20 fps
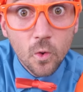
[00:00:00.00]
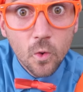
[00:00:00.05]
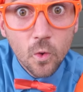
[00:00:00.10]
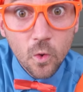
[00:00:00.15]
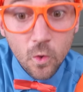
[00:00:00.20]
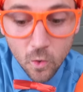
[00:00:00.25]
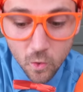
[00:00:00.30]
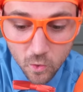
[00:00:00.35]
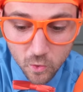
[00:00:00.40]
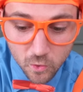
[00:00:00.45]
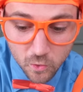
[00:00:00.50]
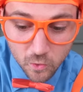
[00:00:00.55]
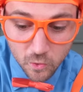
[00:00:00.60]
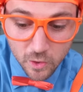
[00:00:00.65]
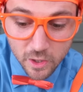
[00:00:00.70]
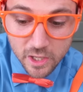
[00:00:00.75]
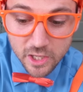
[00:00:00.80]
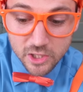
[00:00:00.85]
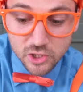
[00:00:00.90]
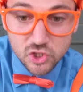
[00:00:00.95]
Oh no!
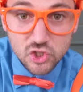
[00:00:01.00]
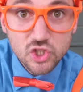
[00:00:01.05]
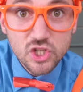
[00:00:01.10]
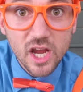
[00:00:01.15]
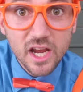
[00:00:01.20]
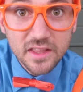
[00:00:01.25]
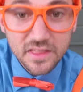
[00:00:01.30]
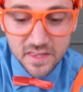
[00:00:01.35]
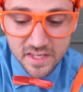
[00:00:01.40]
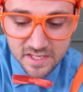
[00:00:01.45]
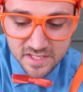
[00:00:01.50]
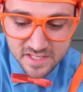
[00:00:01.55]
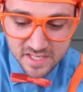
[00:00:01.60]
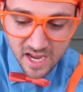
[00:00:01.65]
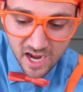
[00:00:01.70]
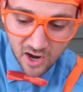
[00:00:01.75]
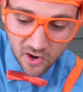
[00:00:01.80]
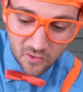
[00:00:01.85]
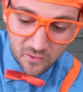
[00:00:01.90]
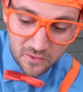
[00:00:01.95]
Ooh, check this
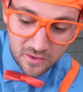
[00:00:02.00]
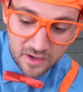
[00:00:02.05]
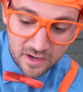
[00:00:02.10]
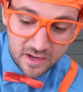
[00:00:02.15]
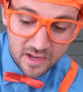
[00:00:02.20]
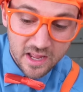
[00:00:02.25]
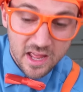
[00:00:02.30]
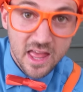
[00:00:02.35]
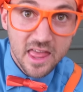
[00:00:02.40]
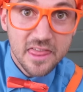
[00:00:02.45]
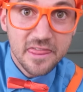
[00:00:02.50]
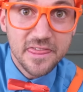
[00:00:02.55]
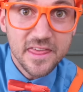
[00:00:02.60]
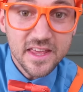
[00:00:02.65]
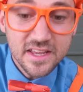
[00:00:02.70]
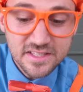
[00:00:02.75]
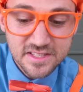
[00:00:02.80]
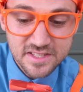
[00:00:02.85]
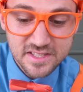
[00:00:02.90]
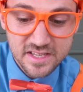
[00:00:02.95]
out.
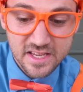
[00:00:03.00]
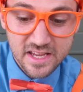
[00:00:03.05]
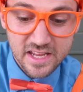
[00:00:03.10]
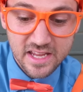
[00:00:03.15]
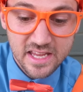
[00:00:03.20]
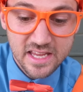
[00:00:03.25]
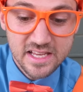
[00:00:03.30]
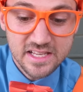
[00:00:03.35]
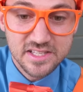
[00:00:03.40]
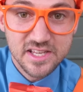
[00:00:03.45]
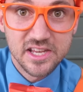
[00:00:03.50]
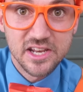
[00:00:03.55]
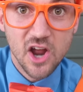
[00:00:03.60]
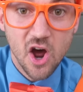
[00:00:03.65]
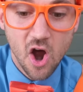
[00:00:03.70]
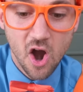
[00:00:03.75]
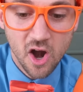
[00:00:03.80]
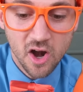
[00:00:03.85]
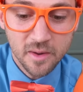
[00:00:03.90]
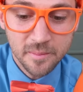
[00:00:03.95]
This is an
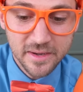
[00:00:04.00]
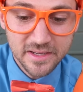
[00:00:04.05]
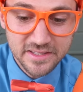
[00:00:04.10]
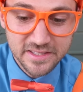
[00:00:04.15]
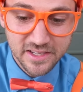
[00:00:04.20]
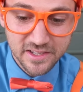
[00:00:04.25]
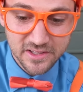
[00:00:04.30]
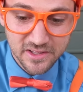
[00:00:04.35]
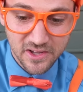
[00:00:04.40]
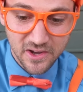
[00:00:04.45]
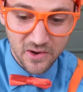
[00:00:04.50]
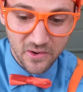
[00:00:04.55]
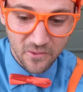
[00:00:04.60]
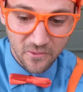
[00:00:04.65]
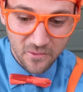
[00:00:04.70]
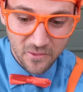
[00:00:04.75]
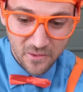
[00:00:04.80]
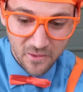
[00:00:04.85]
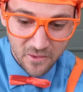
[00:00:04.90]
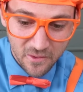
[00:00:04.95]

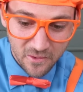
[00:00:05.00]
armadillo.